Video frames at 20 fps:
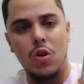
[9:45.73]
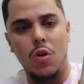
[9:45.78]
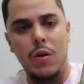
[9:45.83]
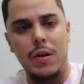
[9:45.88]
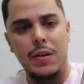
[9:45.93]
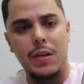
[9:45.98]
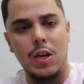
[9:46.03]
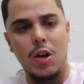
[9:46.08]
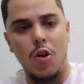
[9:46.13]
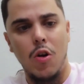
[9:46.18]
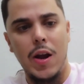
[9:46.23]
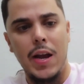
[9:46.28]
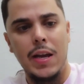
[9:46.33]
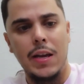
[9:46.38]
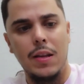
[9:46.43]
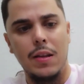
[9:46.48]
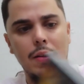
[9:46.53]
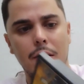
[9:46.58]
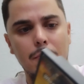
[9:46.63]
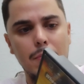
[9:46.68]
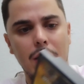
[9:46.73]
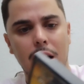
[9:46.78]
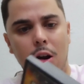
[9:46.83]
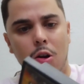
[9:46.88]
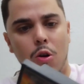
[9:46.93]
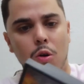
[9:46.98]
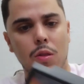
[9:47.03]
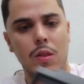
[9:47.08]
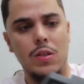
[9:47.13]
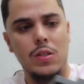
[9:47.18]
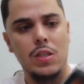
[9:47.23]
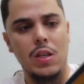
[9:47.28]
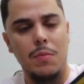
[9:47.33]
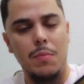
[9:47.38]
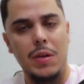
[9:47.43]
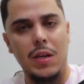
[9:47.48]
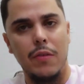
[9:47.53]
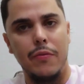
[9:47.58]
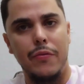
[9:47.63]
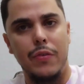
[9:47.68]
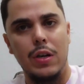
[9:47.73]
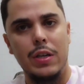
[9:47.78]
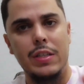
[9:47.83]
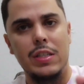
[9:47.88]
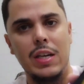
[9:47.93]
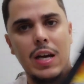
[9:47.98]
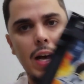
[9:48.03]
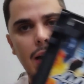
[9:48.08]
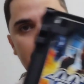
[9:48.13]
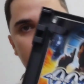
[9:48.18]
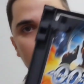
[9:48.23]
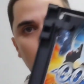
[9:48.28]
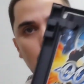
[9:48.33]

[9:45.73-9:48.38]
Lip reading: aren't great, but I heard this can be a fun time